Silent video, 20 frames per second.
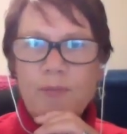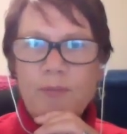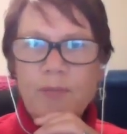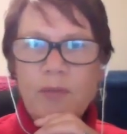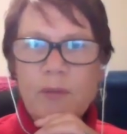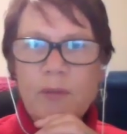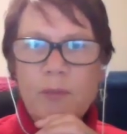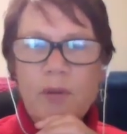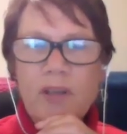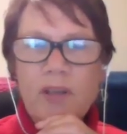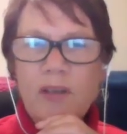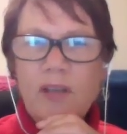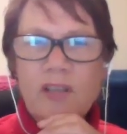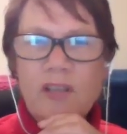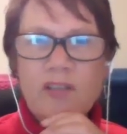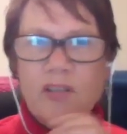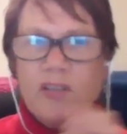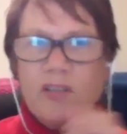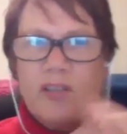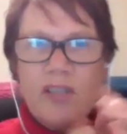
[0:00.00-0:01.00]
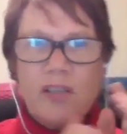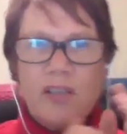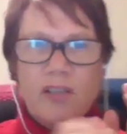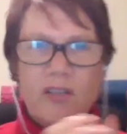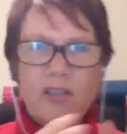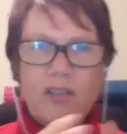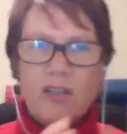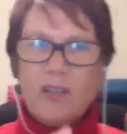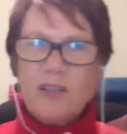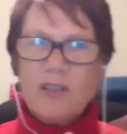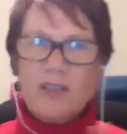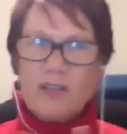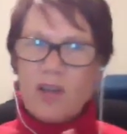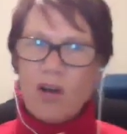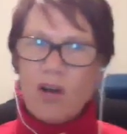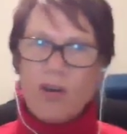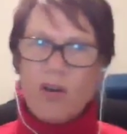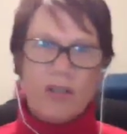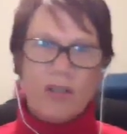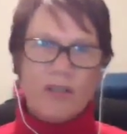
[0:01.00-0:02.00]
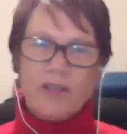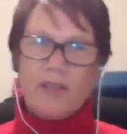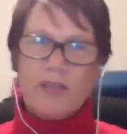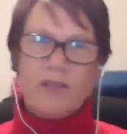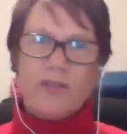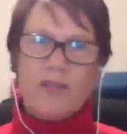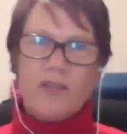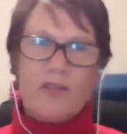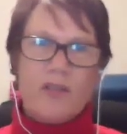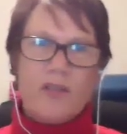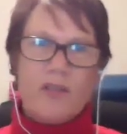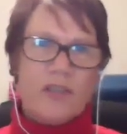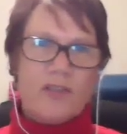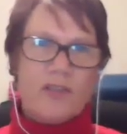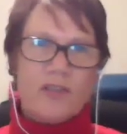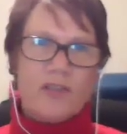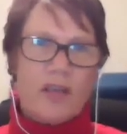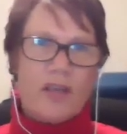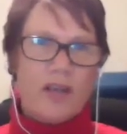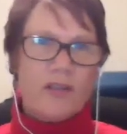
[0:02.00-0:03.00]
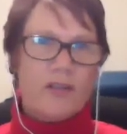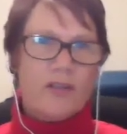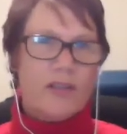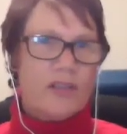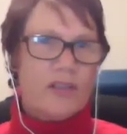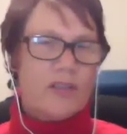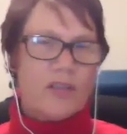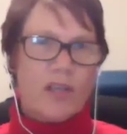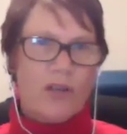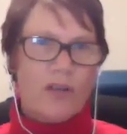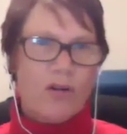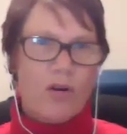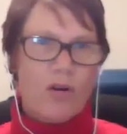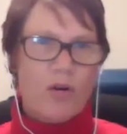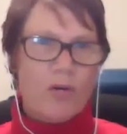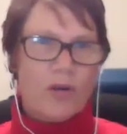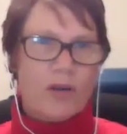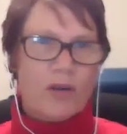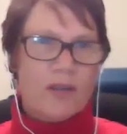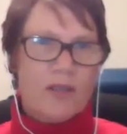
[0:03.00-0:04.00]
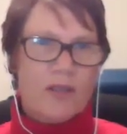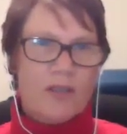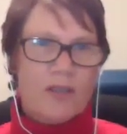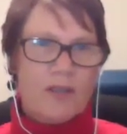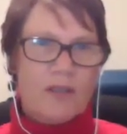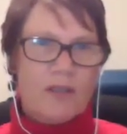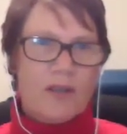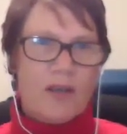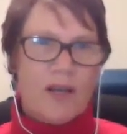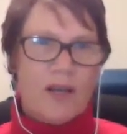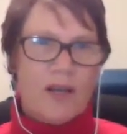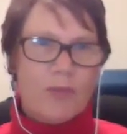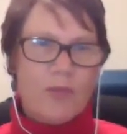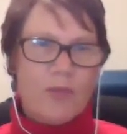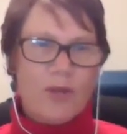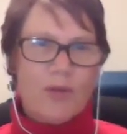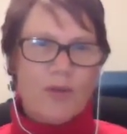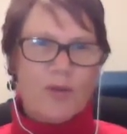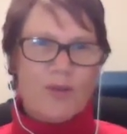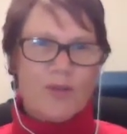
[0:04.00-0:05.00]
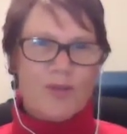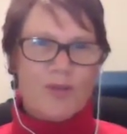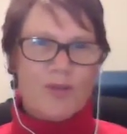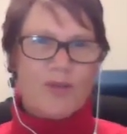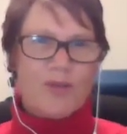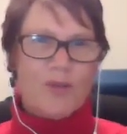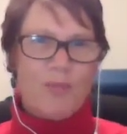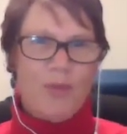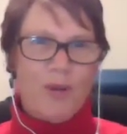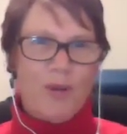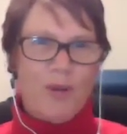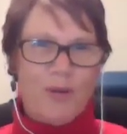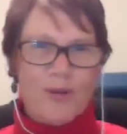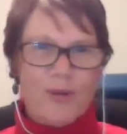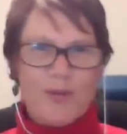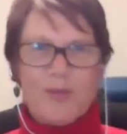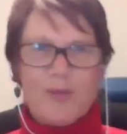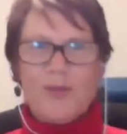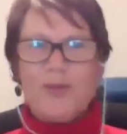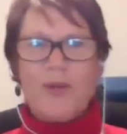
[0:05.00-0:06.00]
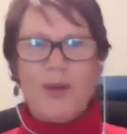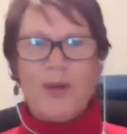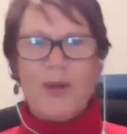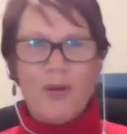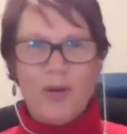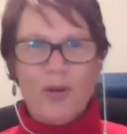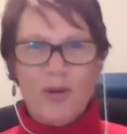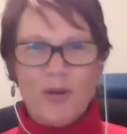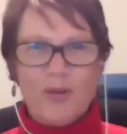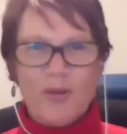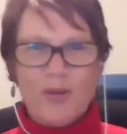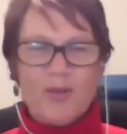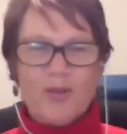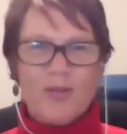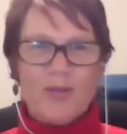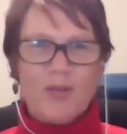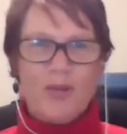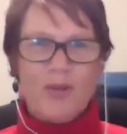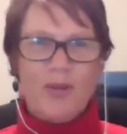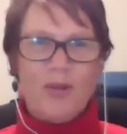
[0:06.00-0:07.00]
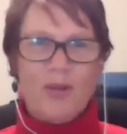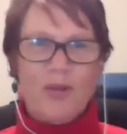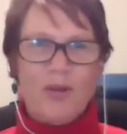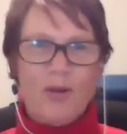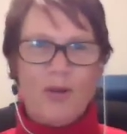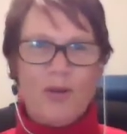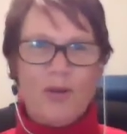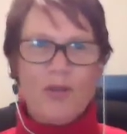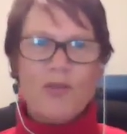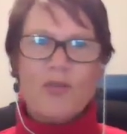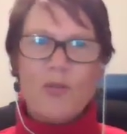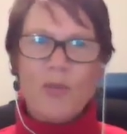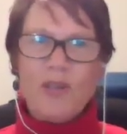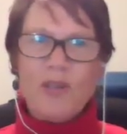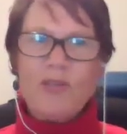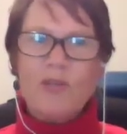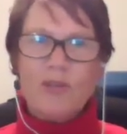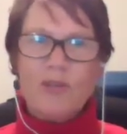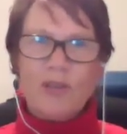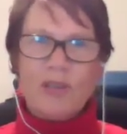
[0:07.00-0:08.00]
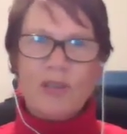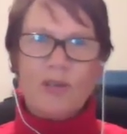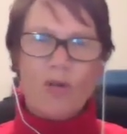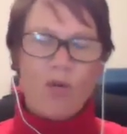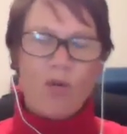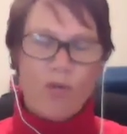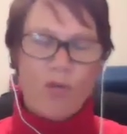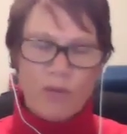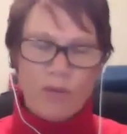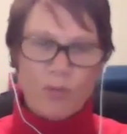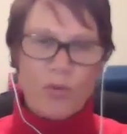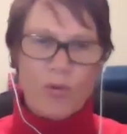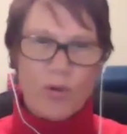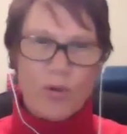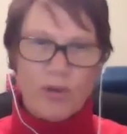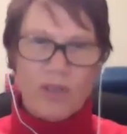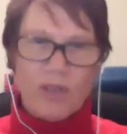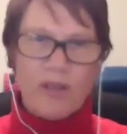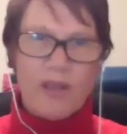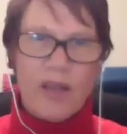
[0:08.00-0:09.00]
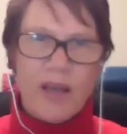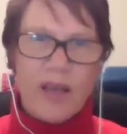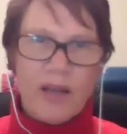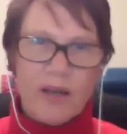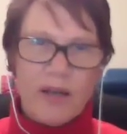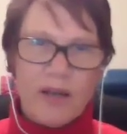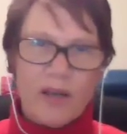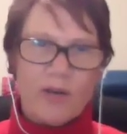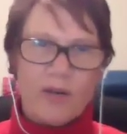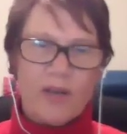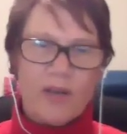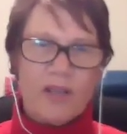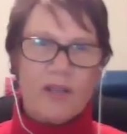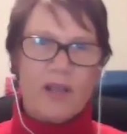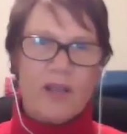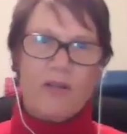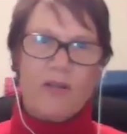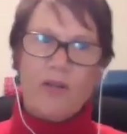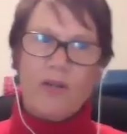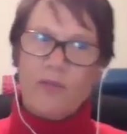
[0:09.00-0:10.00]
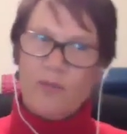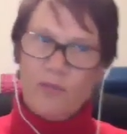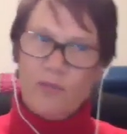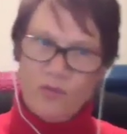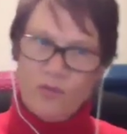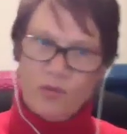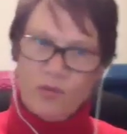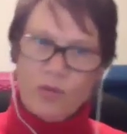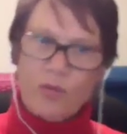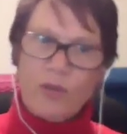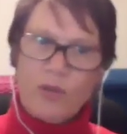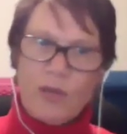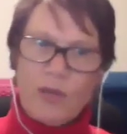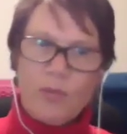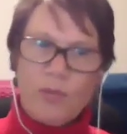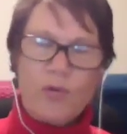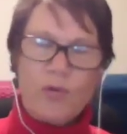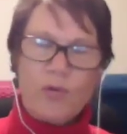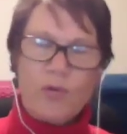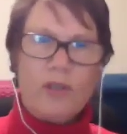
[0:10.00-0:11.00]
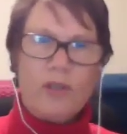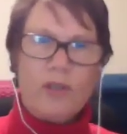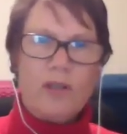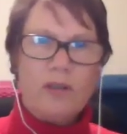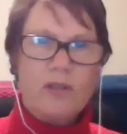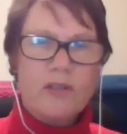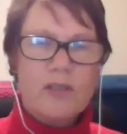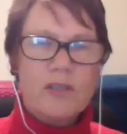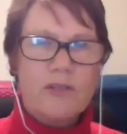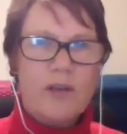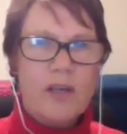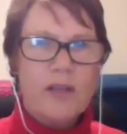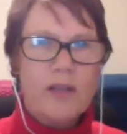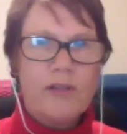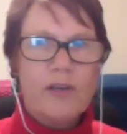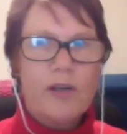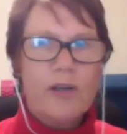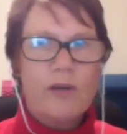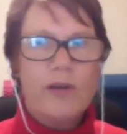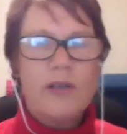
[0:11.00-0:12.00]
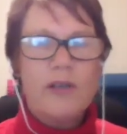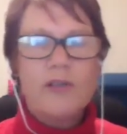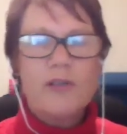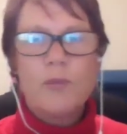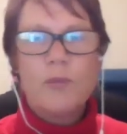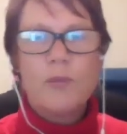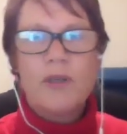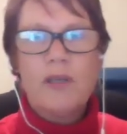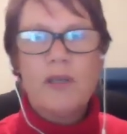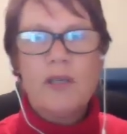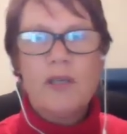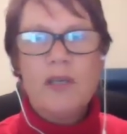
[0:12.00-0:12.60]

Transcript: but as I said, it's a totally different thing as the athletes get older, because the parents are not as instrumental or important in that area. They're surely important in lots of other areas, but